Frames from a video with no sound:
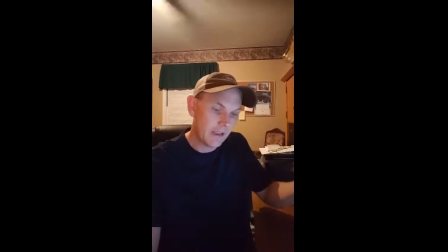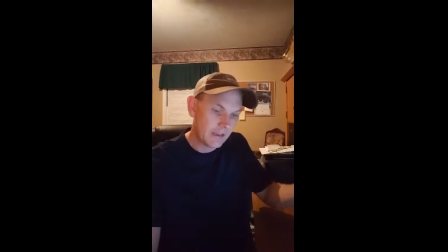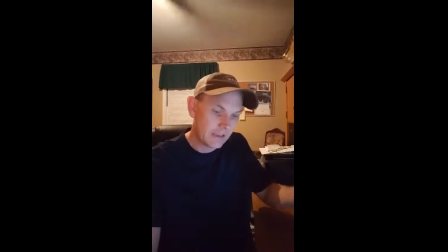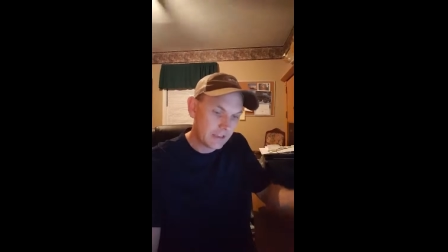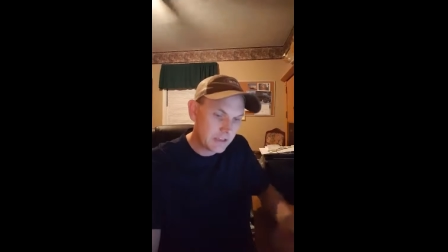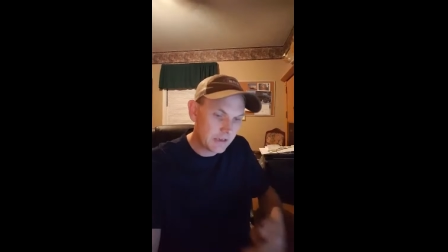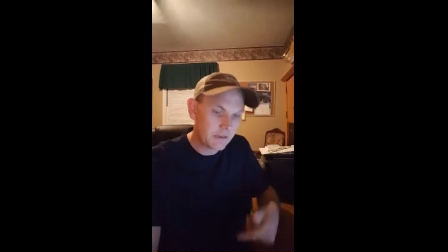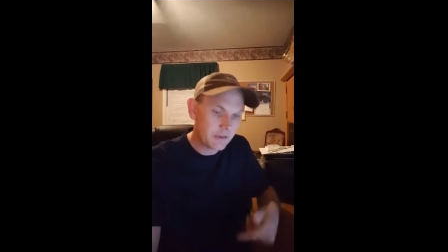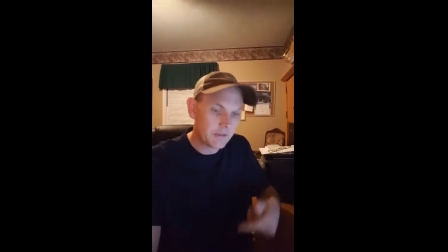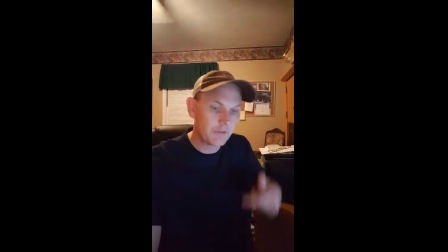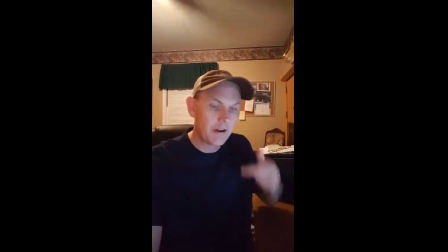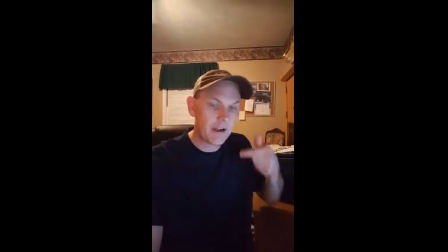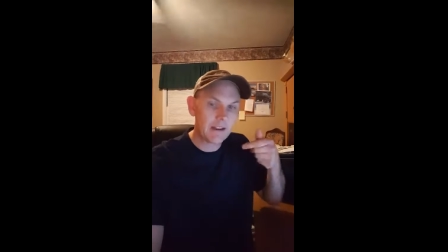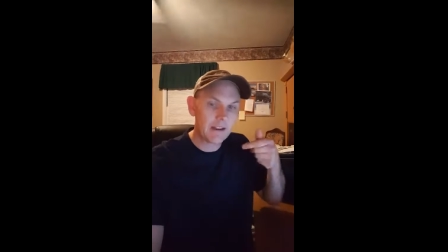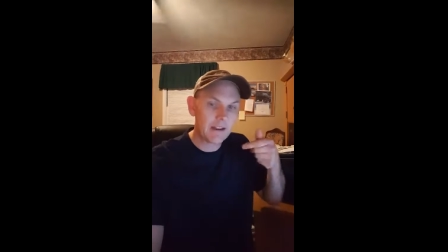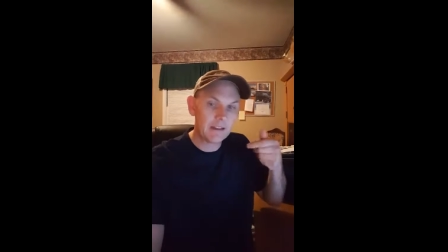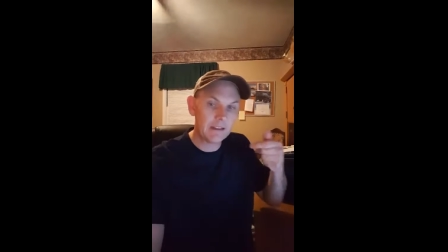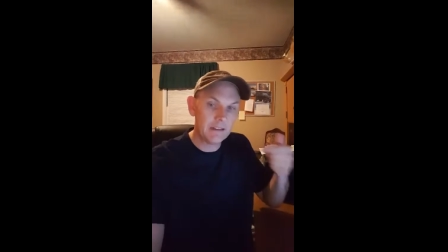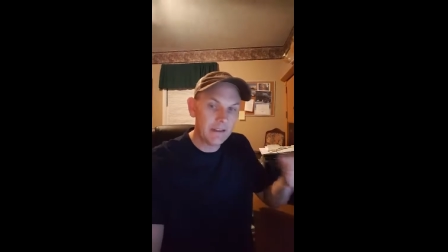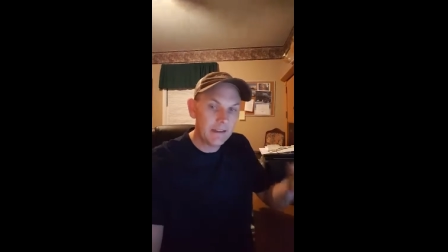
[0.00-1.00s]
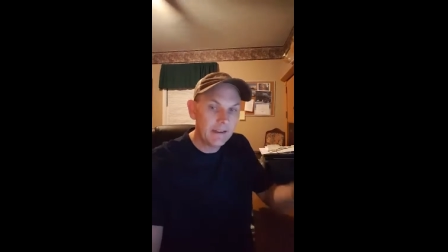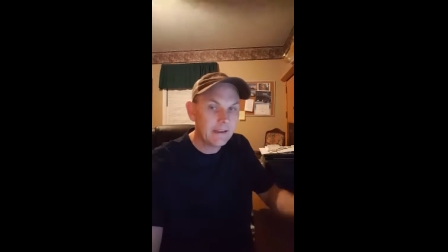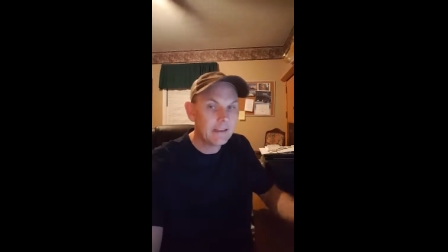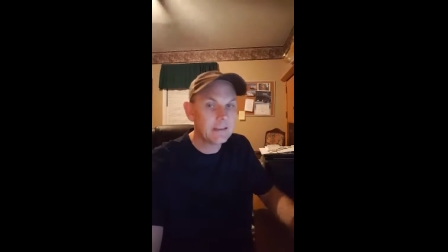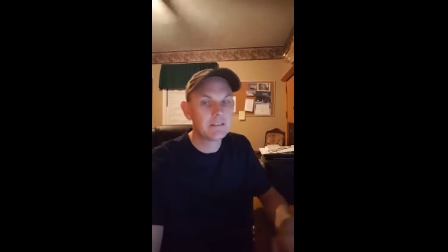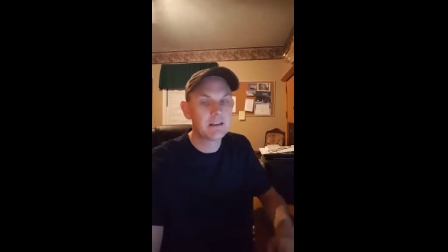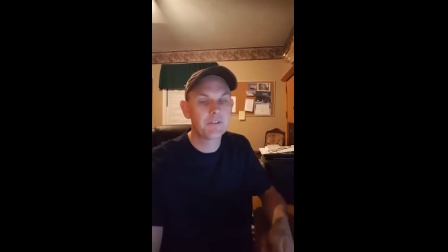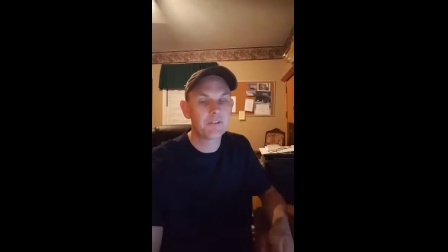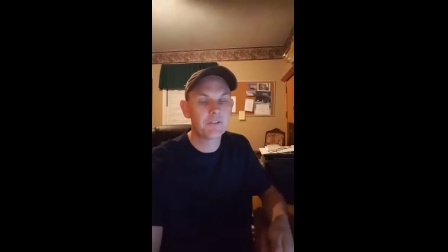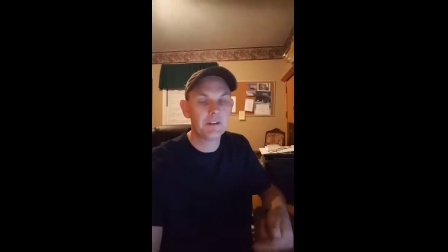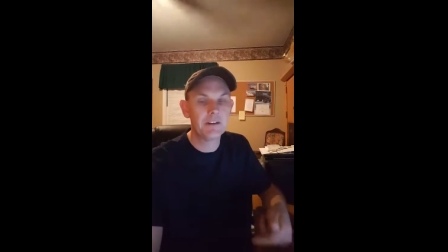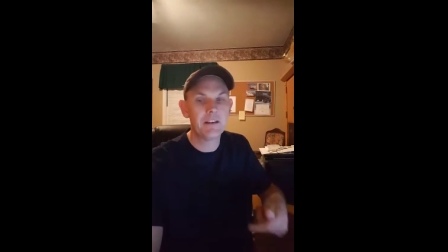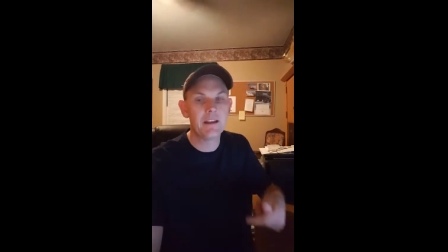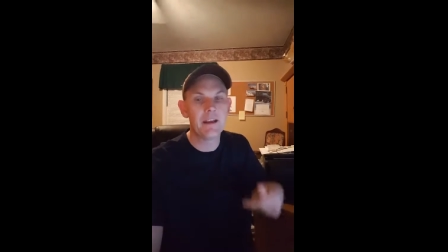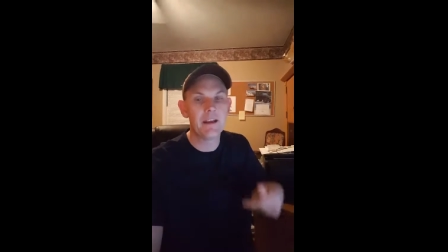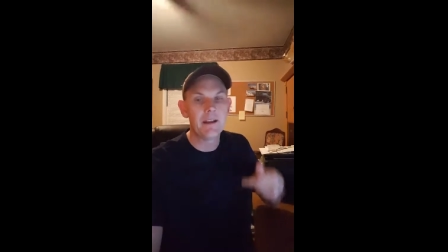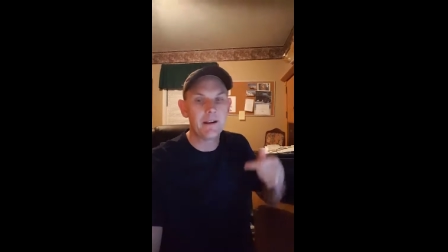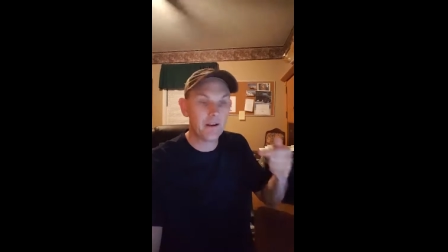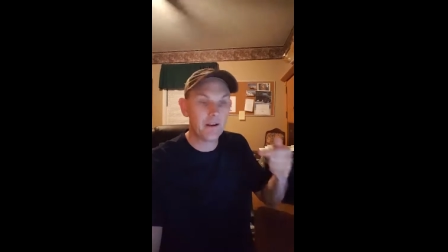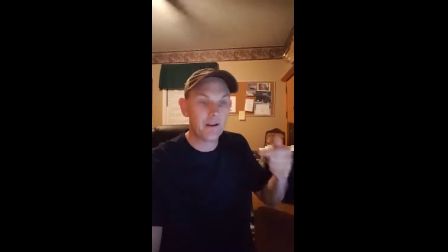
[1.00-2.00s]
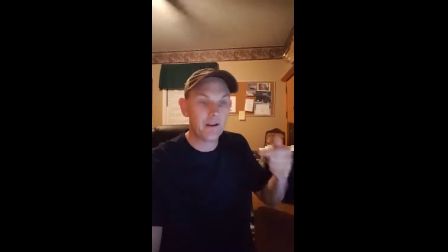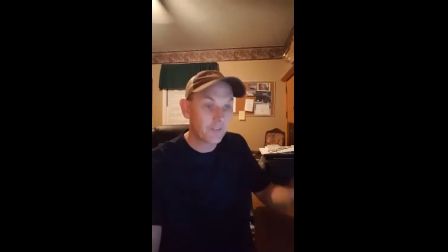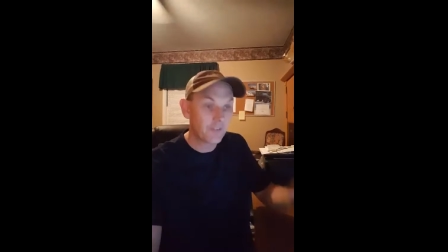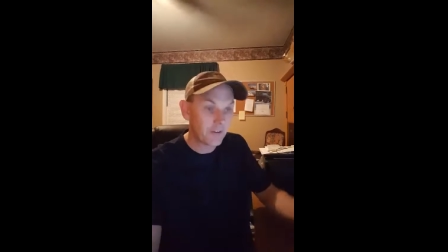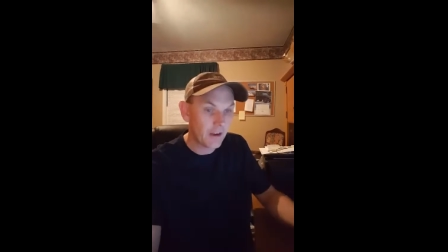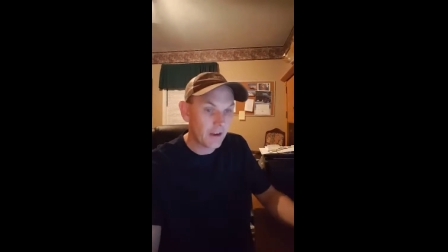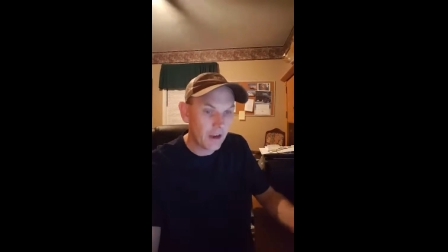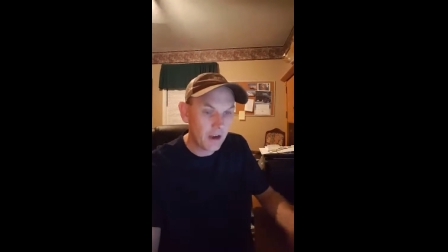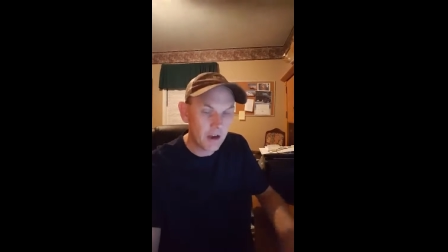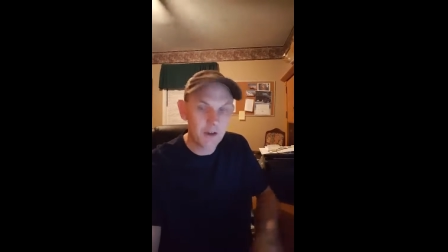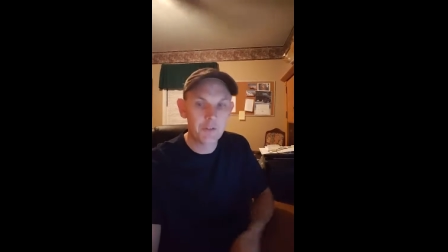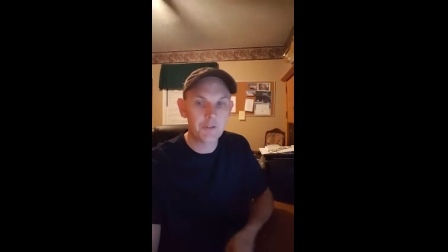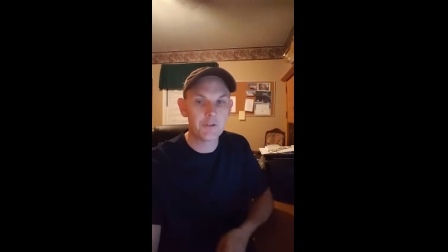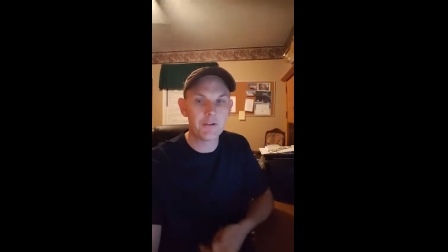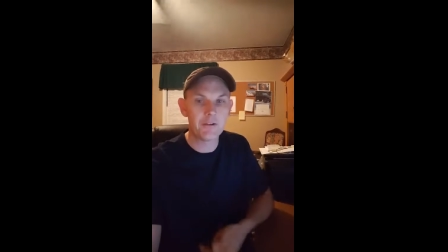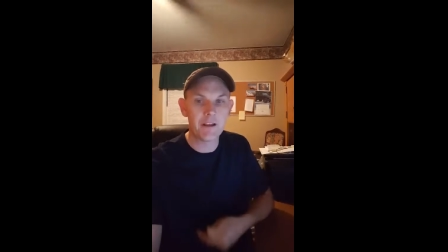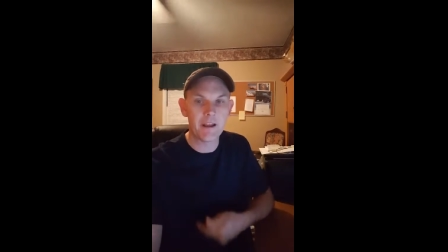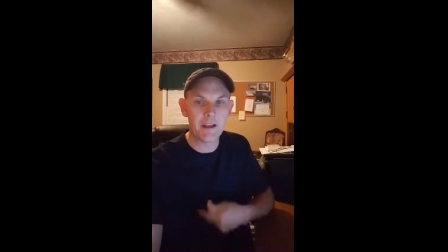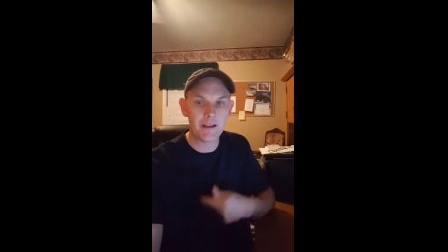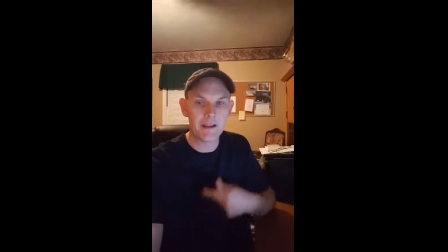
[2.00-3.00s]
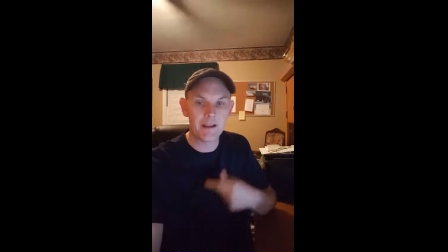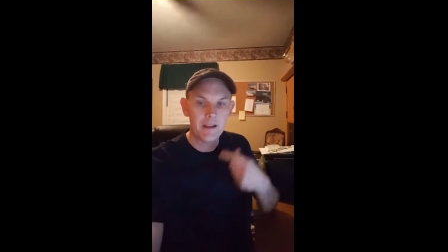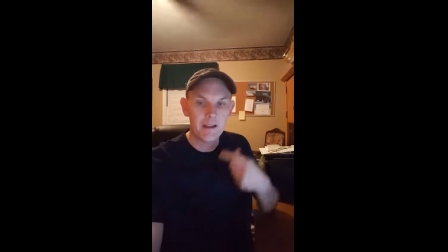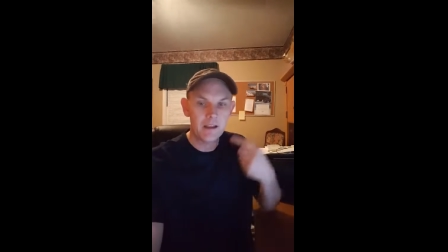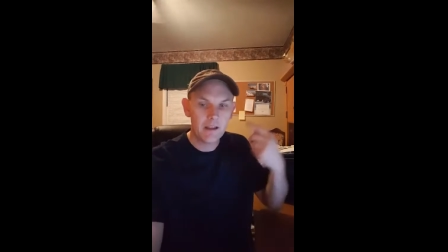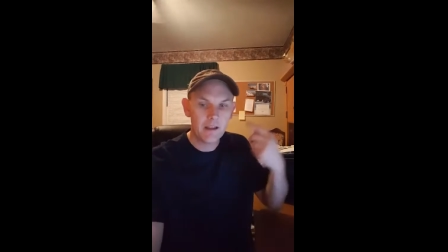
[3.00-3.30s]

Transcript: generating leads every day or every other day.